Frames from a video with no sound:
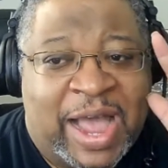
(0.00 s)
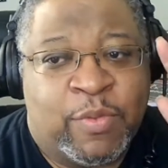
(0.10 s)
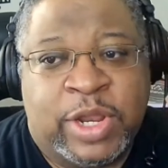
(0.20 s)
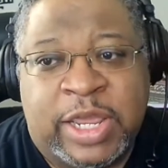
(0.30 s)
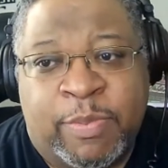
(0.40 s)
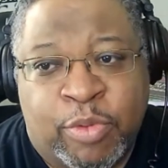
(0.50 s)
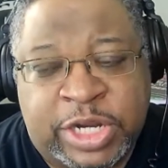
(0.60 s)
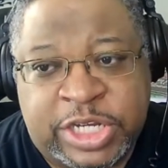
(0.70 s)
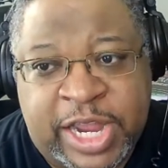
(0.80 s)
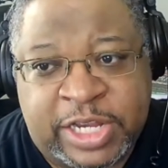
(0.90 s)
I really
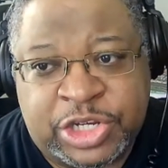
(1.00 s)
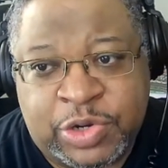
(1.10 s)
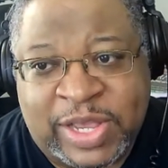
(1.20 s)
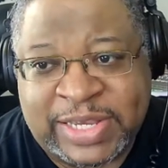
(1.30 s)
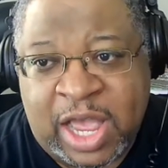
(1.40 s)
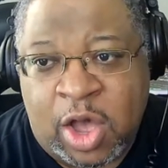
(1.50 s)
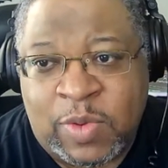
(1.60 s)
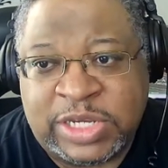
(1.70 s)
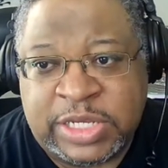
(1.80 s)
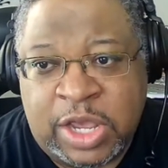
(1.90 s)
appreciate you. As I
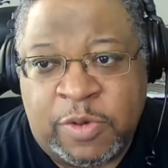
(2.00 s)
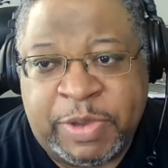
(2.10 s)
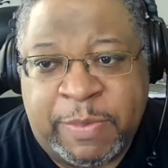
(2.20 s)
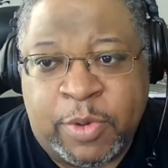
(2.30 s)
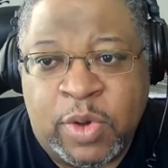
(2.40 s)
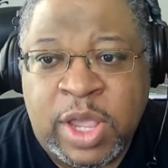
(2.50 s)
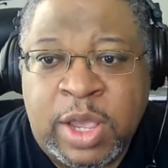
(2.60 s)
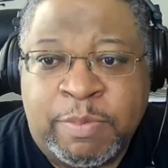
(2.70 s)
always tell people,